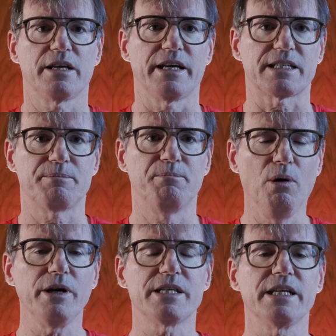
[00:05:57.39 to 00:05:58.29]
It's
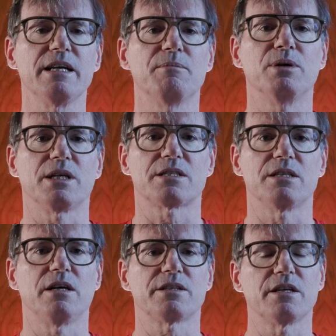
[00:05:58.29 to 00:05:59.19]
pointy, but it's
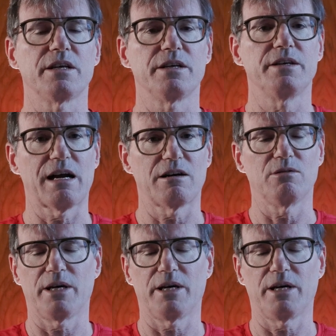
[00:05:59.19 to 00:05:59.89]
not narrow.